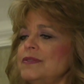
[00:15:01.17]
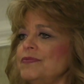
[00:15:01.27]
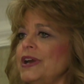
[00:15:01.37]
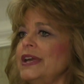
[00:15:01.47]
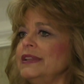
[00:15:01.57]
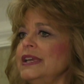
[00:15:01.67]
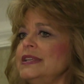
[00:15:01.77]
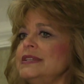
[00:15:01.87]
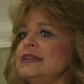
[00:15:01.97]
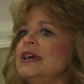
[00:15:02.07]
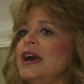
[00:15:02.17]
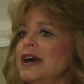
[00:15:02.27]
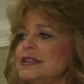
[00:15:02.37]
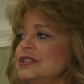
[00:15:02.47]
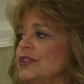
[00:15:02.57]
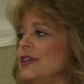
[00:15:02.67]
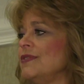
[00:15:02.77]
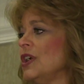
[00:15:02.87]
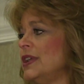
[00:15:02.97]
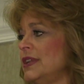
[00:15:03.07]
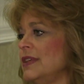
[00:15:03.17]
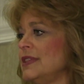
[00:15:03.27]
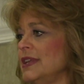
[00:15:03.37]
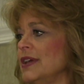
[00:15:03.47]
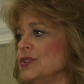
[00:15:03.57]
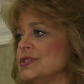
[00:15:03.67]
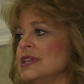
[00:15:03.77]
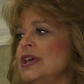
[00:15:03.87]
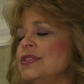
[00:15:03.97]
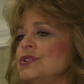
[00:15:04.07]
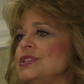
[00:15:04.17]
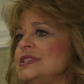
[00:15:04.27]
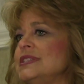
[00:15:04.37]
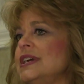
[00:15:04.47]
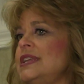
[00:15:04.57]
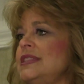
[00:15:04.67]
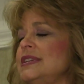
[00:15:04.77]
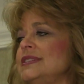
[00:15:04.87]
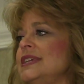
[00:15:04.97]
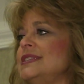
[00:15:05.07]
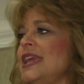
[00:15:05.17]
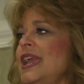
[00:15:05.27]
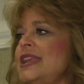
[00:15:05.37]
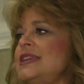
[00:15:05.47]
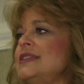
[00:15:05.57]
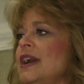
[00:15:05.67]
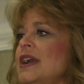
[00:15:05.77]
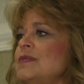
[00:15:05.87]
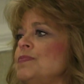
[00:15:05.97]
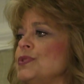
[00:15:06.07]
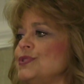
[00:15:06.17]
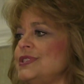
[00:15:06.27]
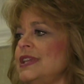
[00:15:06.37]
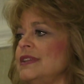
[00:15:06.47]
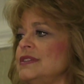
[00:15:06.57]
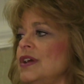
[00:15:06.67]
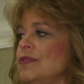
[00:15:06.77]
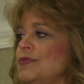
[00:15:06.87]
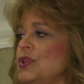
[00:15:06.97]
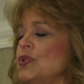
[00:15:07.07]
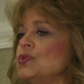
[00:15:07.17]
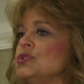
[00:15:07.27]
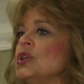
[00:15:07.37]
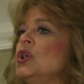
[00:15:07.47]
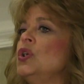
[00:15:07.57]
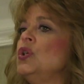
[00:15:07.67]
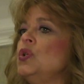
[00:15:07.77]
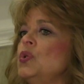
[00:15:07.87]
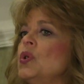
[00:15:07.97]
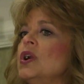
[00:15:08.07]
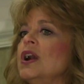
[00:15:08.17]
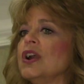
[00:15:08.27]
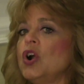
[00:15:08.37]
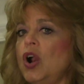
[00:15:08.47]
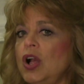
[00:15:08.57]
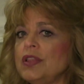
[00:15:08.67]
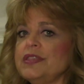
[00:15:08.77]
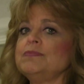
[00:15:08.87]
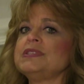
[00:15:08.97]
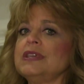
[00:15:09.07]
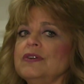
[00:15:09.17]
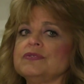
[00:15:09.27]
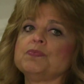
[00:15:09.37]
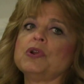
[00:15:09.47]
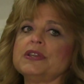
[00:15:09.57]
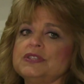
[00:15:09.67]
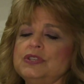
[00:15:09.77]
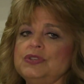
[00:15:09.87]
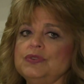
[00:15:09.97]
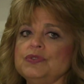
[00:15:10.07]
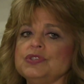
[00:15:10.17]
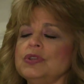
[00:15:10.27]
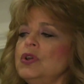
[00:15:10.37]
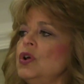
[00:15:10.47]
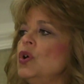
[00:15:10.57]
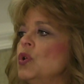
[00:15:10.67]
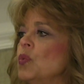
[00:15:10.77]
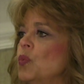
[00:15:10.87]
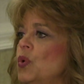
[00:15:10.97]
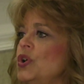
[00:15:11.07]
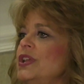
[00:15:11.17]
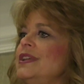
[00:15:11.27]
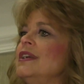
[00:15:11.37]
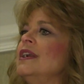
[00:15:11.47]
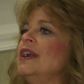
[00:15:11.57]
and violated until they've got nothing else. There's a study that says 89% of those who call themselves prostitutes would